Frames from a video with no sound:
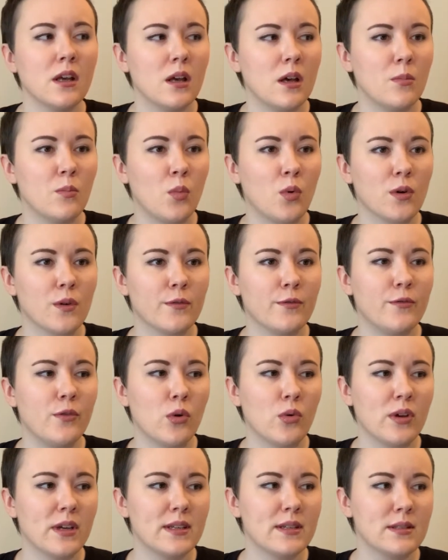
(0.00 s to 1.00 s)
more
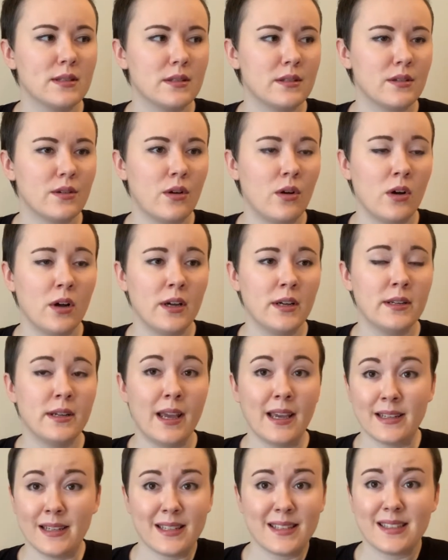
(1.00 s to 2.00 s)
focused on
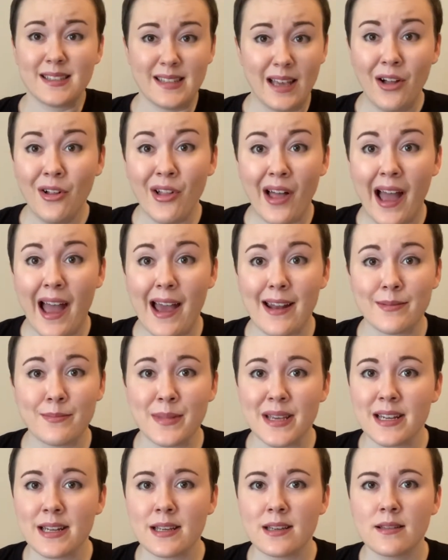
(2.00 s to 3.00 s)
and excel at
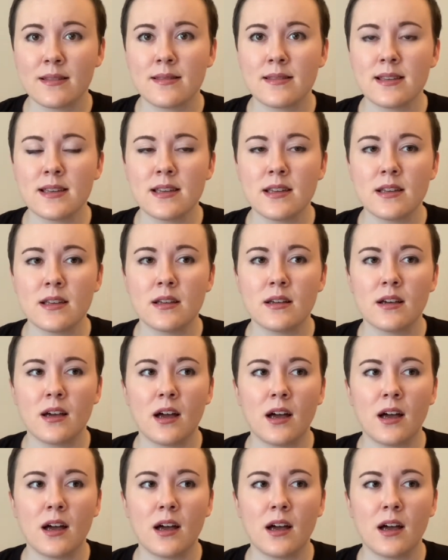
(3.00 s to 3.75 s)
meeting the